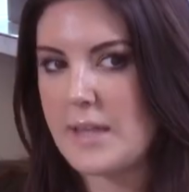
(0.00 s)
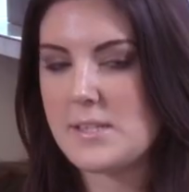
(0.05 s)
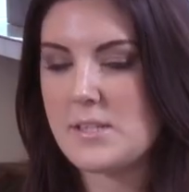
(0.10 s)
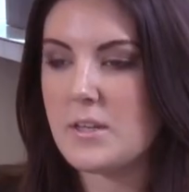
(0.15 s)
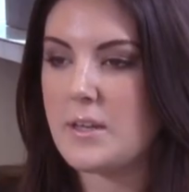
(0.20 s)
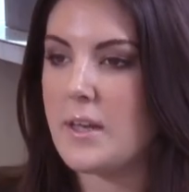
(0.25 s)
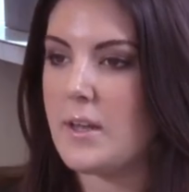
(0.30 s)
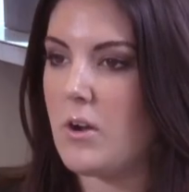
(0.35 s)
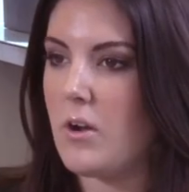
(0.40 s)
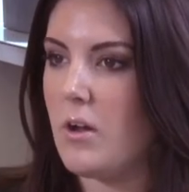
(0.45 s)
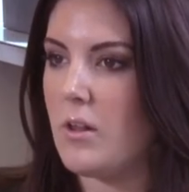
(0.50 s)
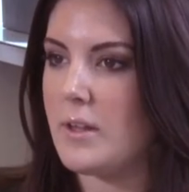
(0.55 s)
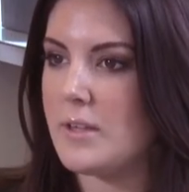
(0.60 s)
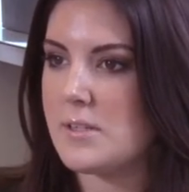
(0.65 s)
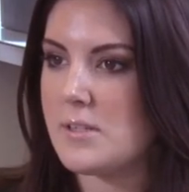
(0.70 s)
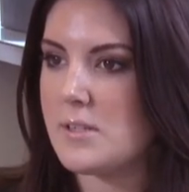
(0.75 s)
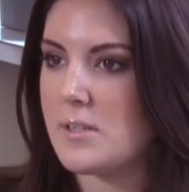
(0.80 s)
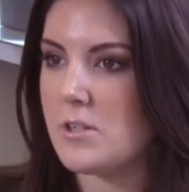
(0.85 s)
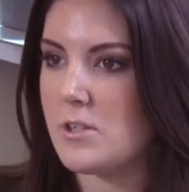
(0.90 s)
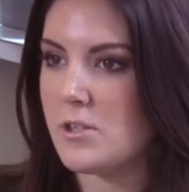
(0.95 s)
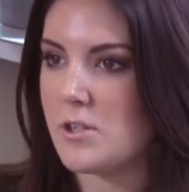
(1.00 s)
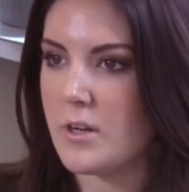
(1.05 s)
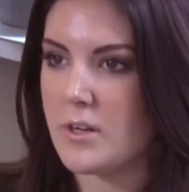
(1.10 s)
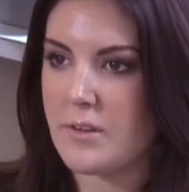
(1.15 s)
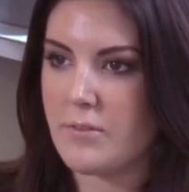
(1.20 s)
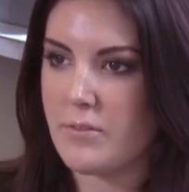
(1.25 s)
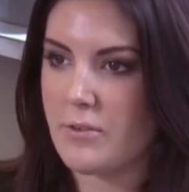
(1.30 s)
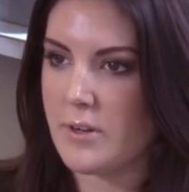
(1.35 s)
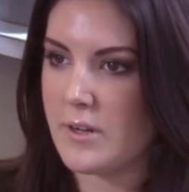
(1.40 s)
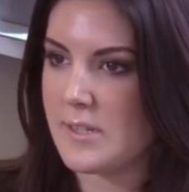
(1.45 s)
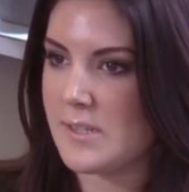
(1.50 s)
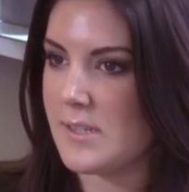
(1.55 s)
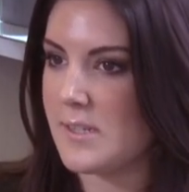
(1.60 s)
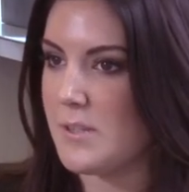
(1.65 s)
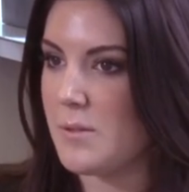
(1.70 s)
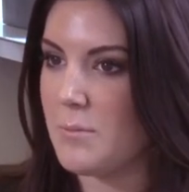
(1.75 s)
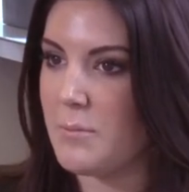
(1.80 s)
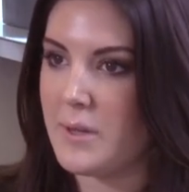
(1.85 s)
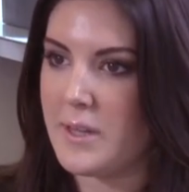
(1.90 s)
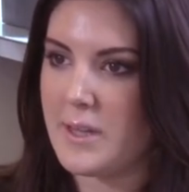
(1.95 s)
I took it all as constructive criticism